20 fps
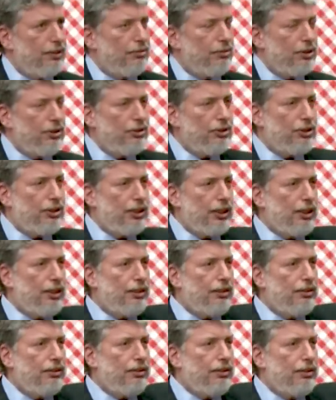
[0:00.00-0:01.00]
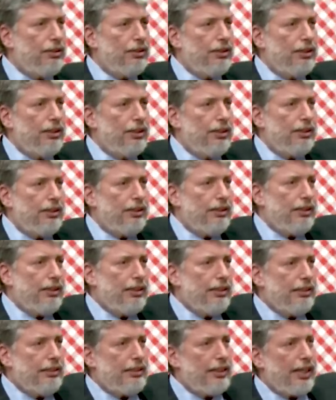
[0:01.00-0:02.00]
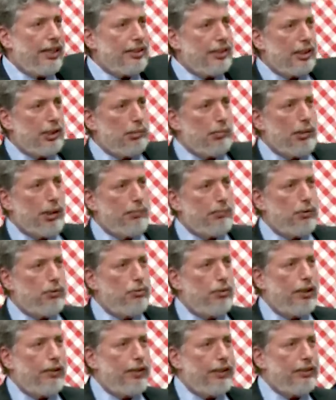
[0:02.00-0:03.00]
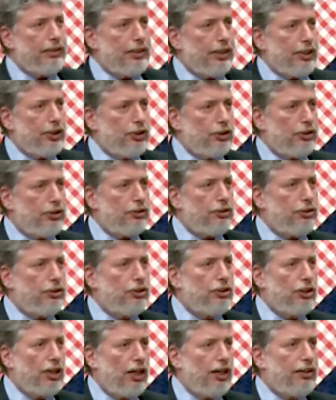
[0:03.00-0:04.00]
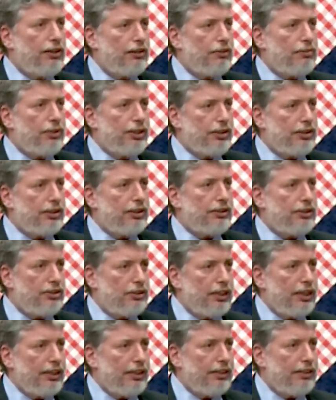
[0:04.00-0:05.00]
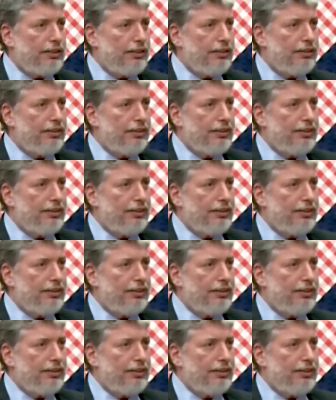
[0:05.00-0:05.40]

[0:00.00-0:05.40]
When you see in Texas people wearing t-shirts, John 3:16,